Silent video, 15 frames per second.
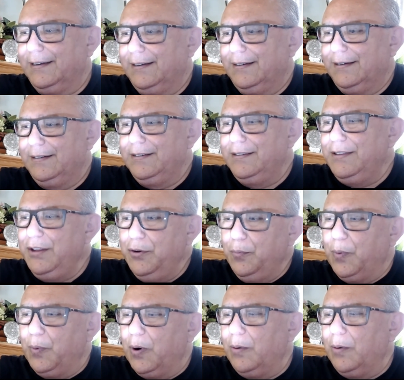new
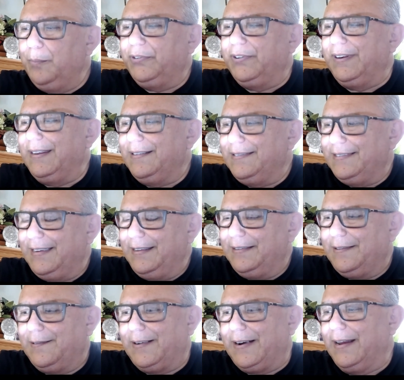bombs and
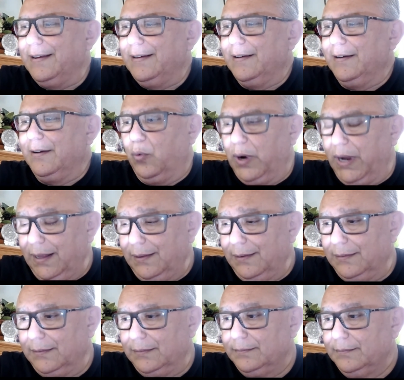etc. Well,
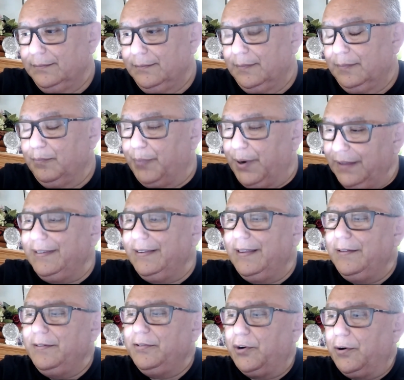
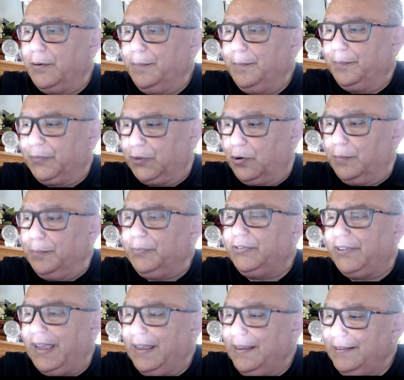President Trump
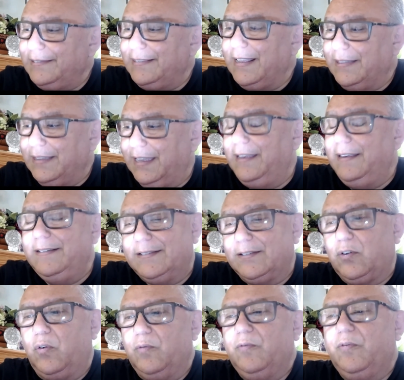says that he's
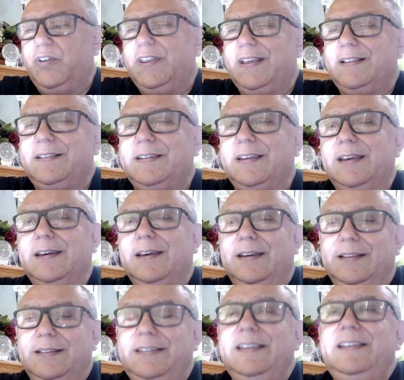confident
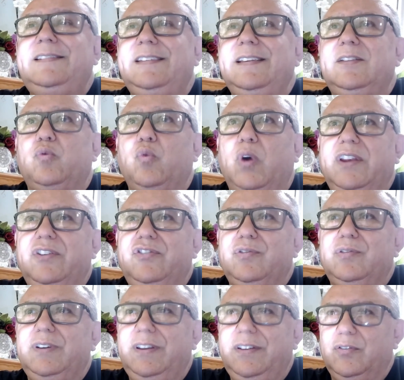this situation
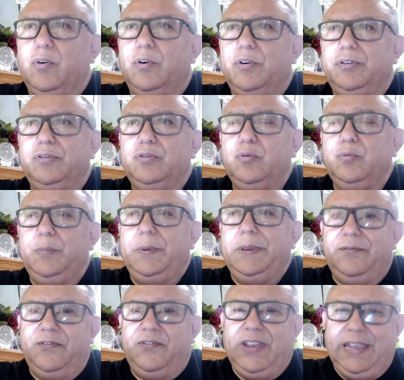is going to be
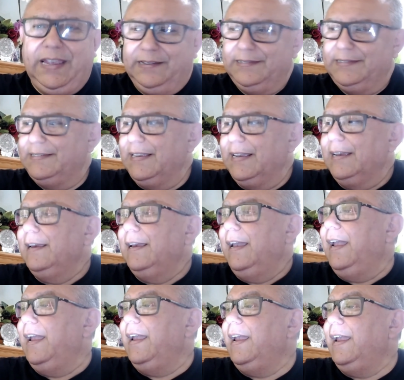fixed.
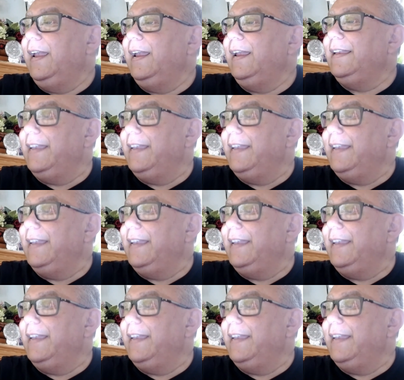And he